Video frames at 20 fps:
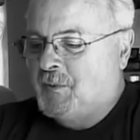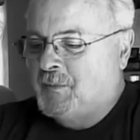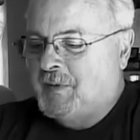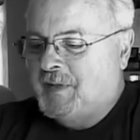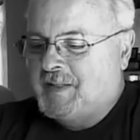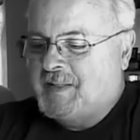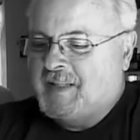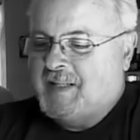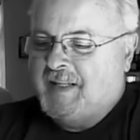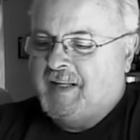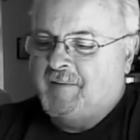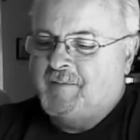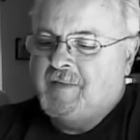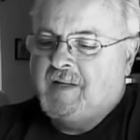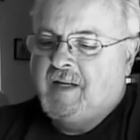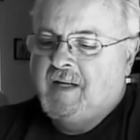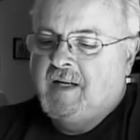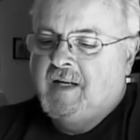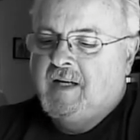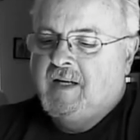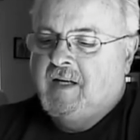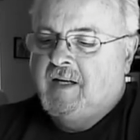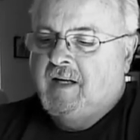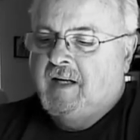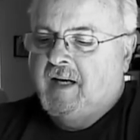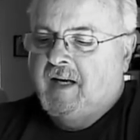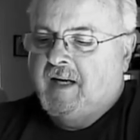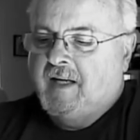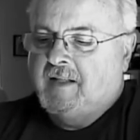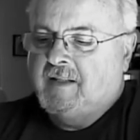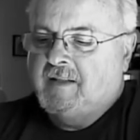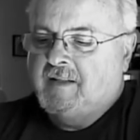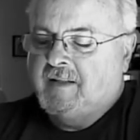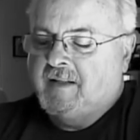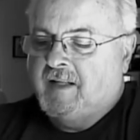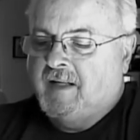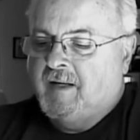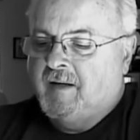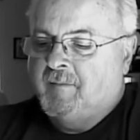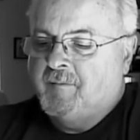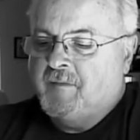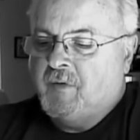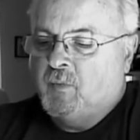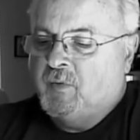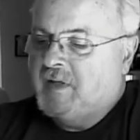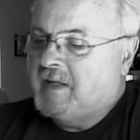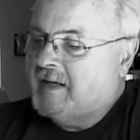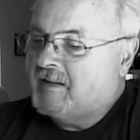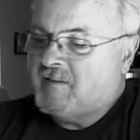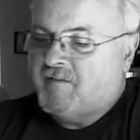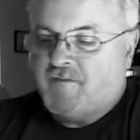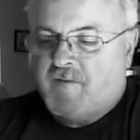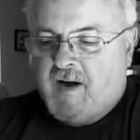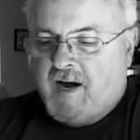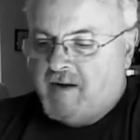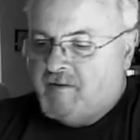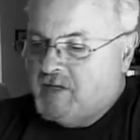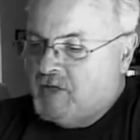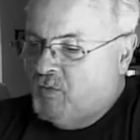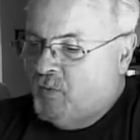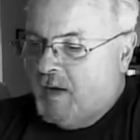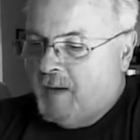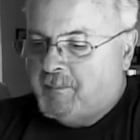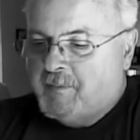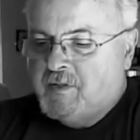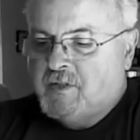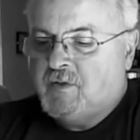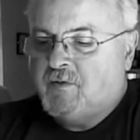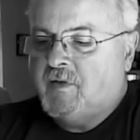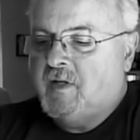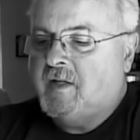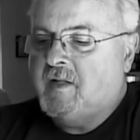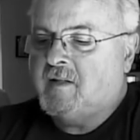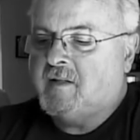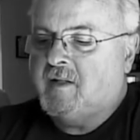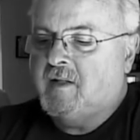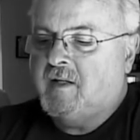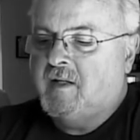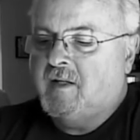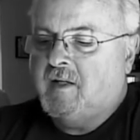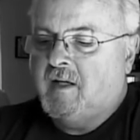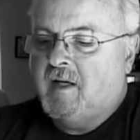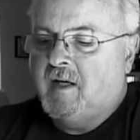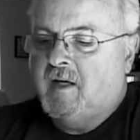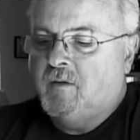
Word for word: no big thing, and um, we didn't have to fire any weapons or anything.